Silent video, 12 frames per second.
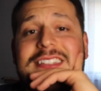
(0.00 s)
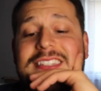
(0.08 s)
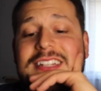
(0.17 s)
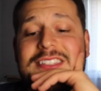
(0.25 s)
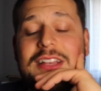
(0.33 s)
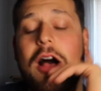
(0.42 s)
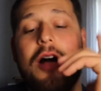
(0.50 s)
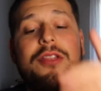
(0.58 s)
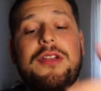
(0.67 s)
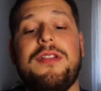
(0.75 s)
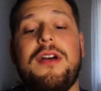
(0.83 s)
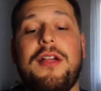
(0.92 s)
it's it's
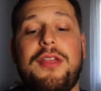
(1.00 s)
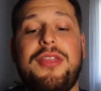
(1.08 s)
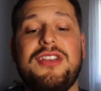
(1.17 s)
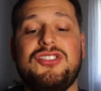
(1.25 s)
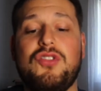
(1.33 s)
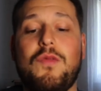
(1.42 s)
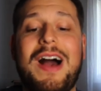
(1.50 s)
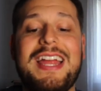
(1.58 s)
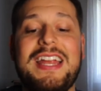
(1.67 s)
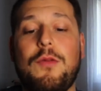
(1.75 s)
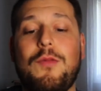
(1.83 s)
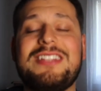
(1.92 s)
all the all the things you
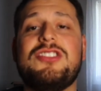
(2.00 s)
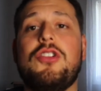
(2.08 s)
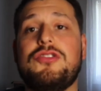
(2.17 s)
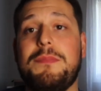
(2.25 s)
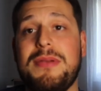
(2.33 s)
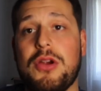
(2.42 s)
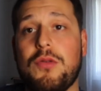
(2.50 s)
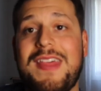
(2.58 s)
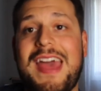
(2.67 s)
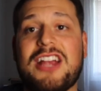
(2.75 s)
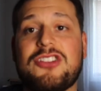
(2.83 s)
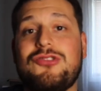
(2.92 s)
want in a West Coast beer
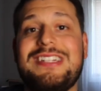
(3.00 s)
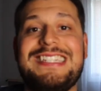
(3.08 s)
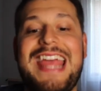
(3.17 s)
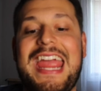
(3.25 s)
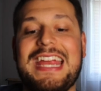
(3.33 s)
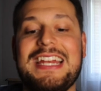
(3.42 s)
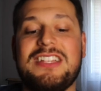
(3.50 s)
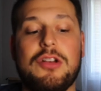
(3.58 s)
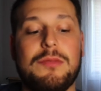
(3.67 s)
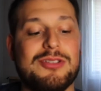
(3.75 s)
with extra dankness,